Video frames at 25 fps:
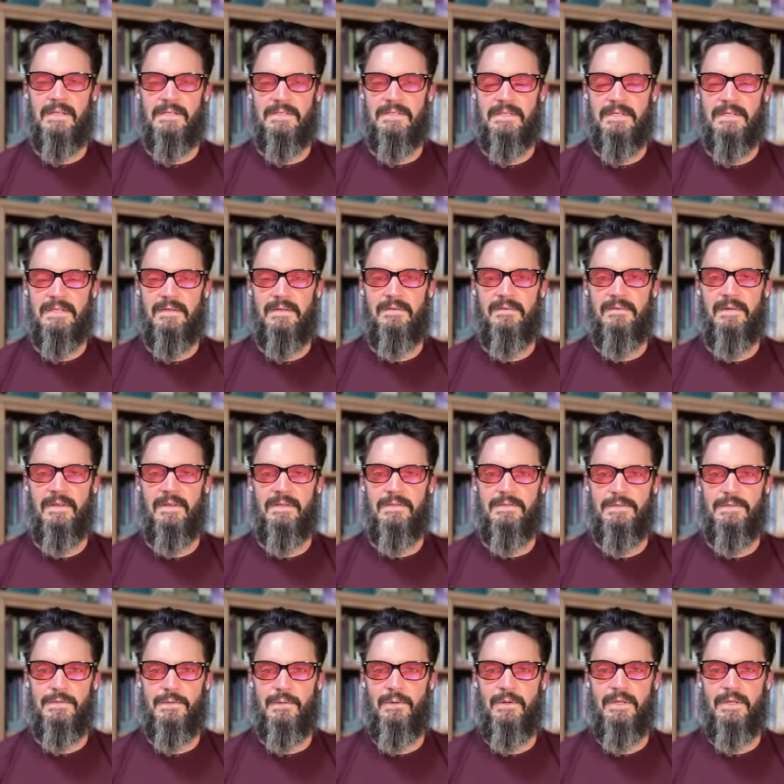sensitive
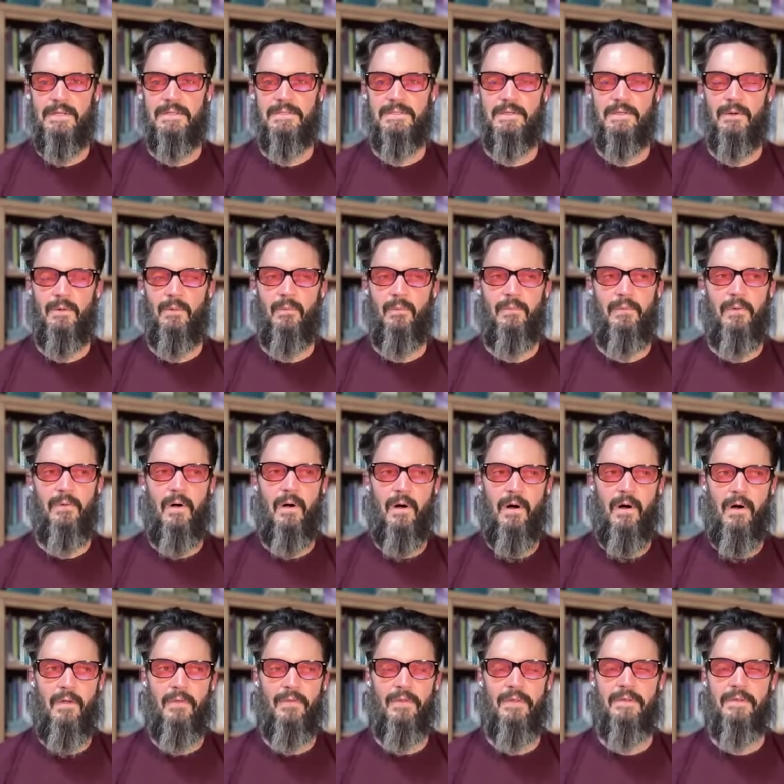and tune into
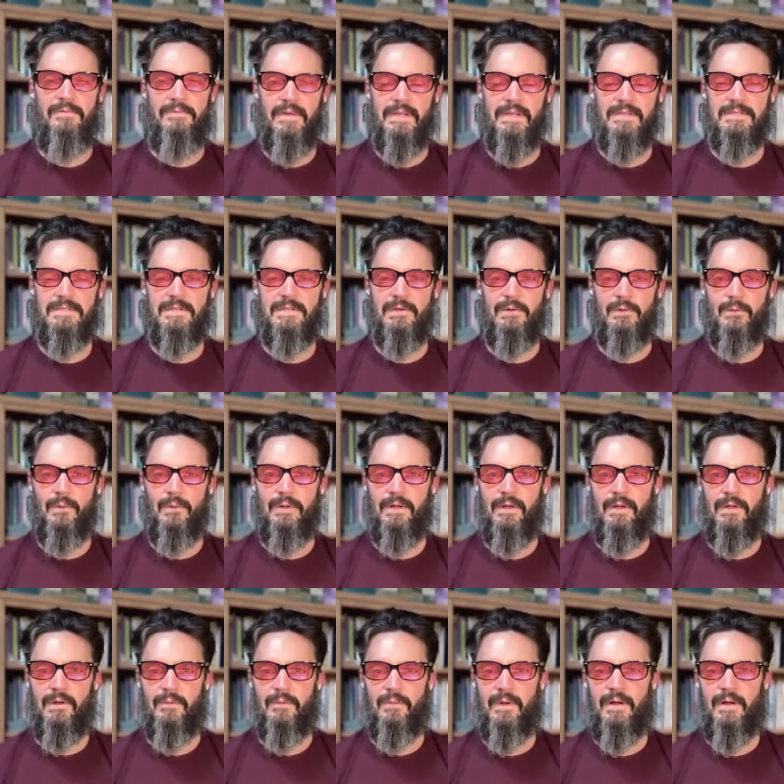all the events that are
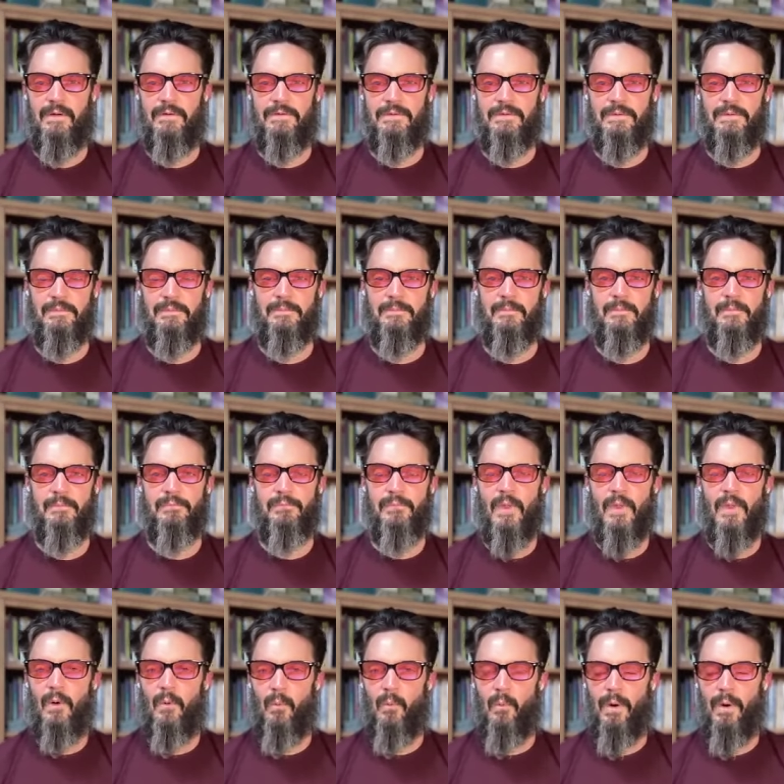going on around you.
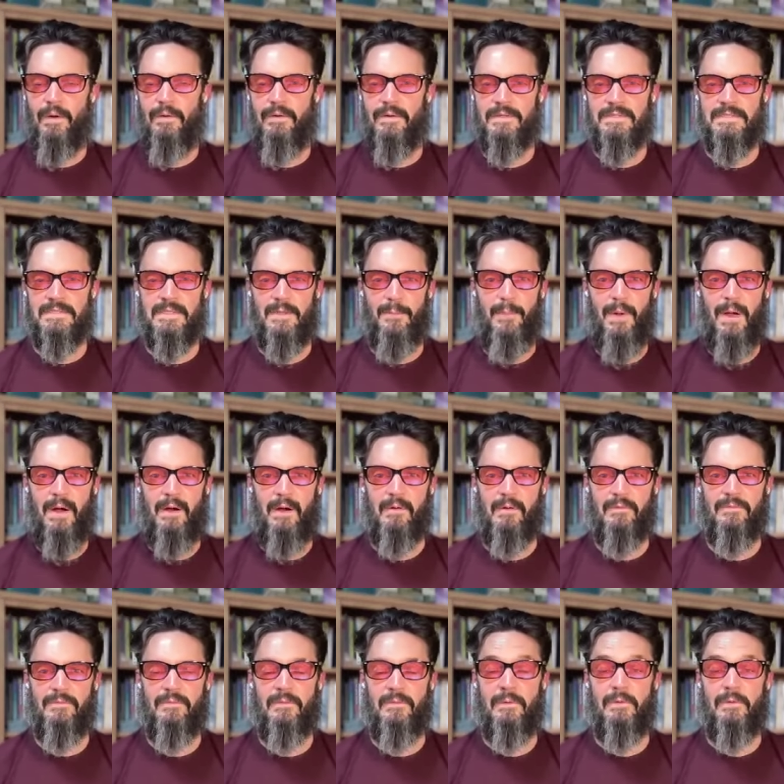Awareness is
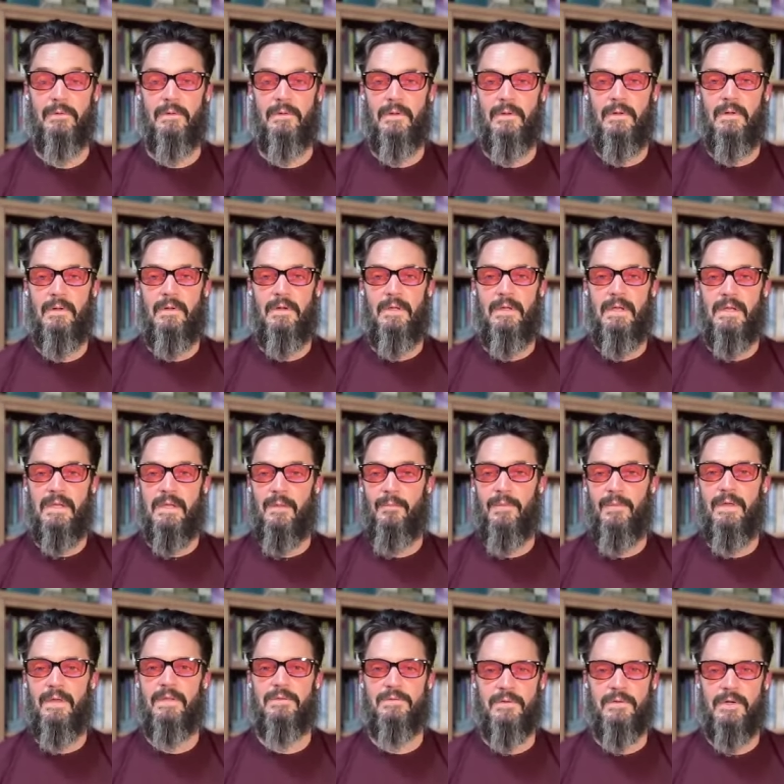it
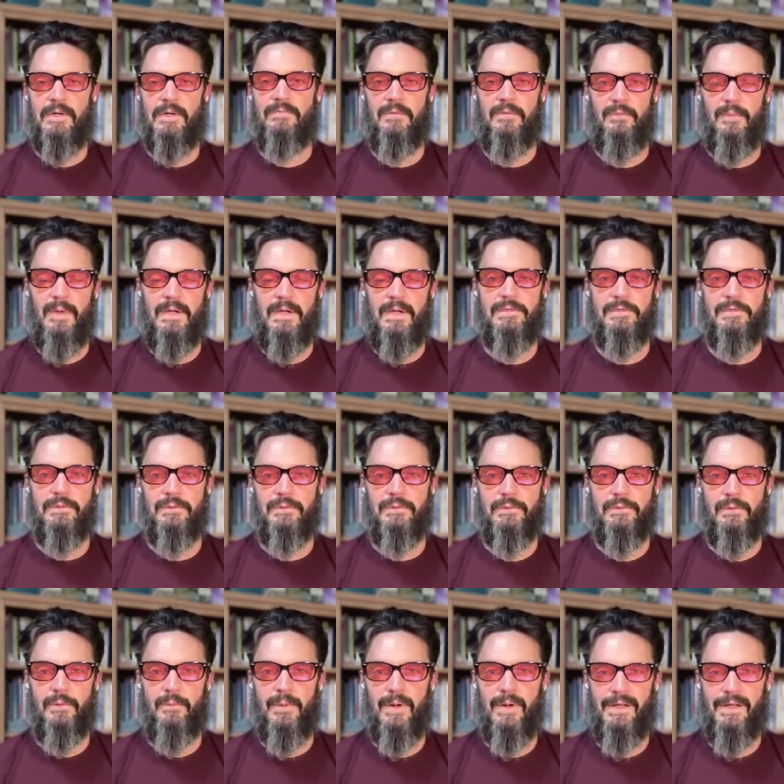can be a
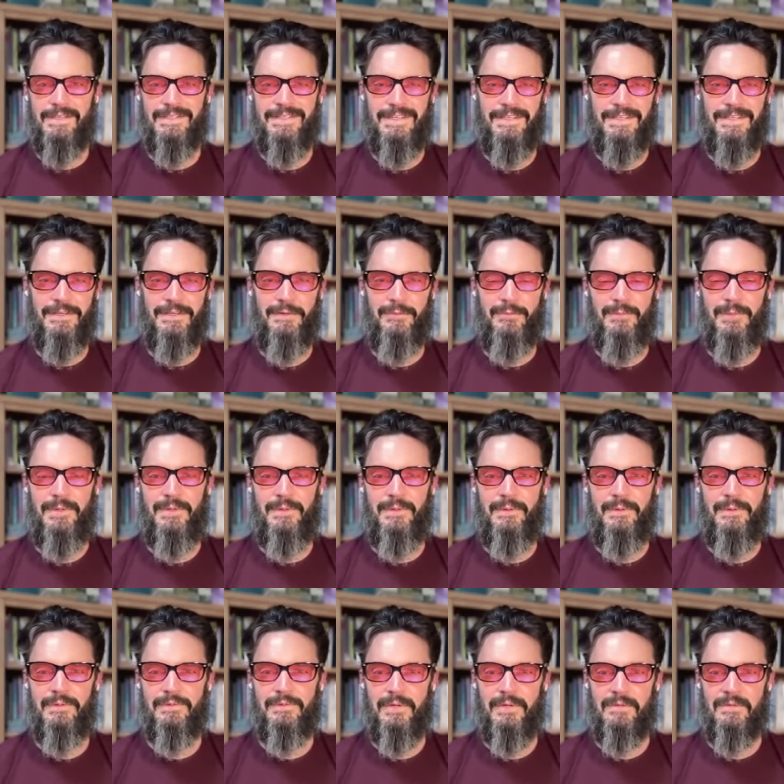transformational tool, but I'll say that you've
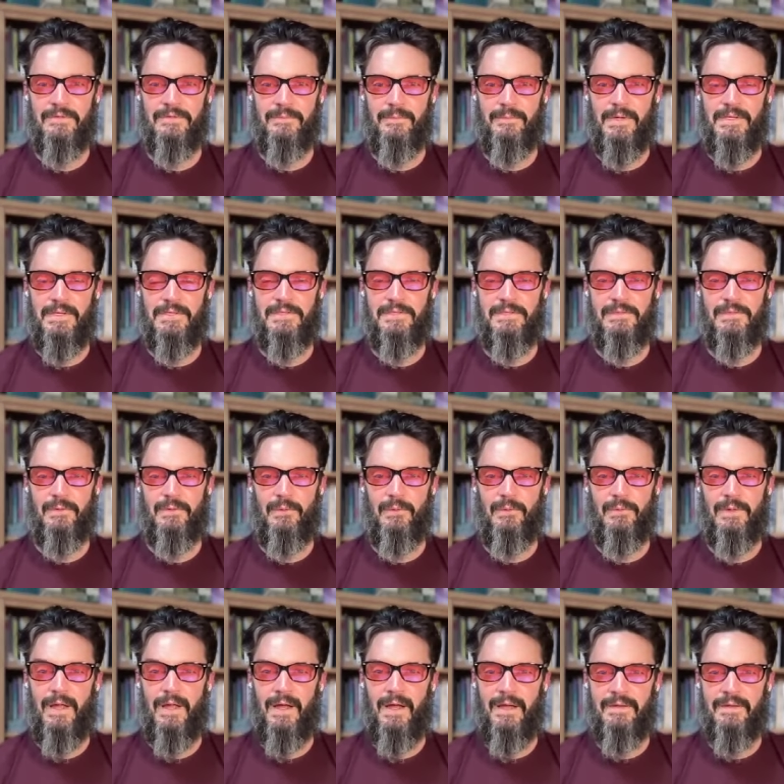been doing transformation your
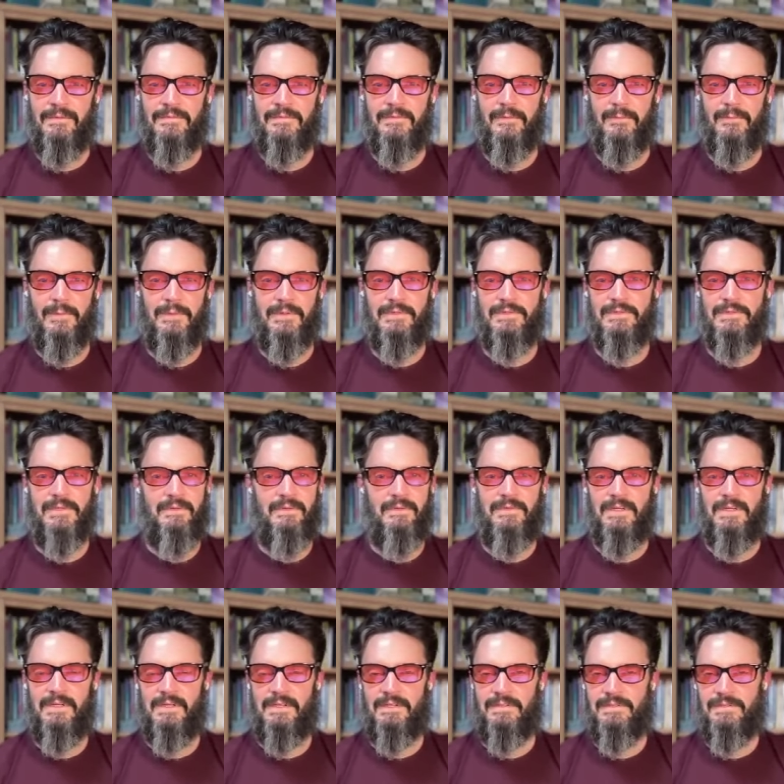whole life. You've been
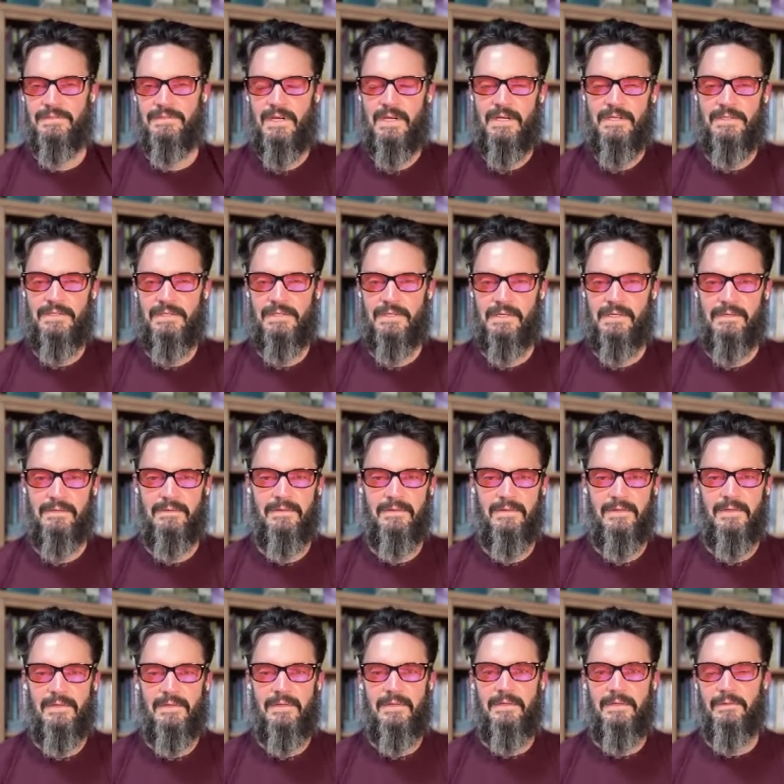shifting and changing
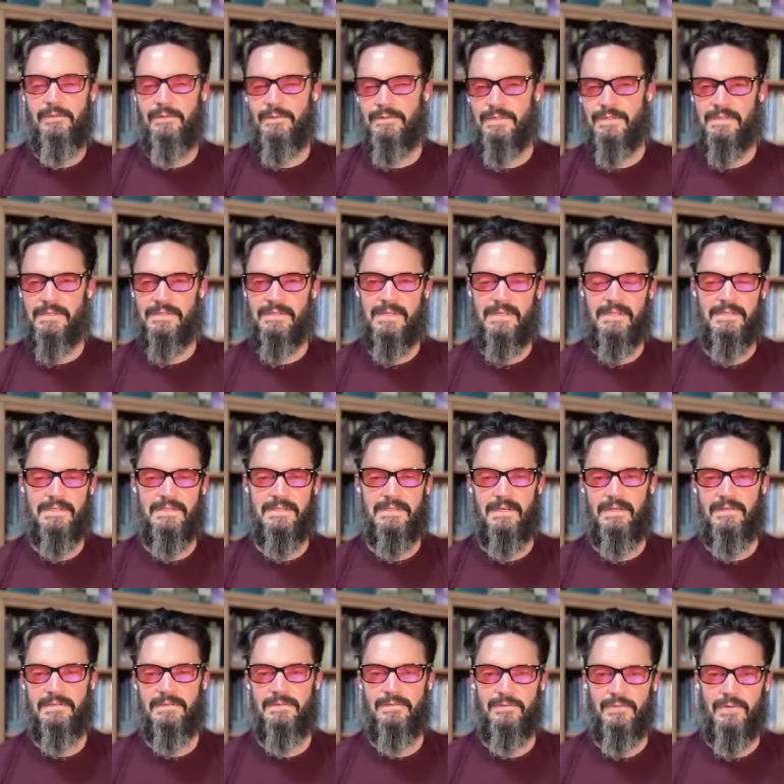and losing skin
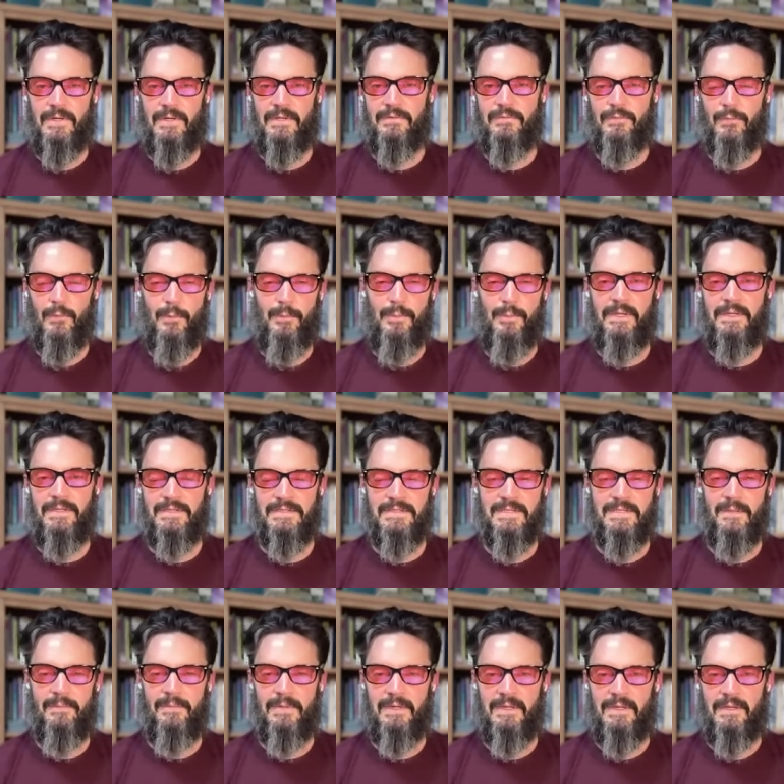cells and transforming
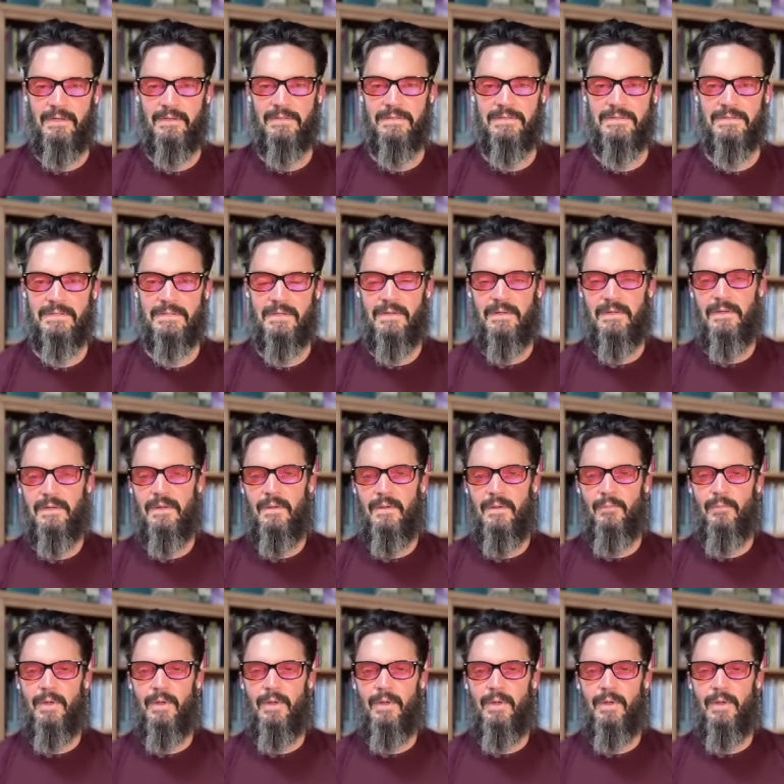into something else.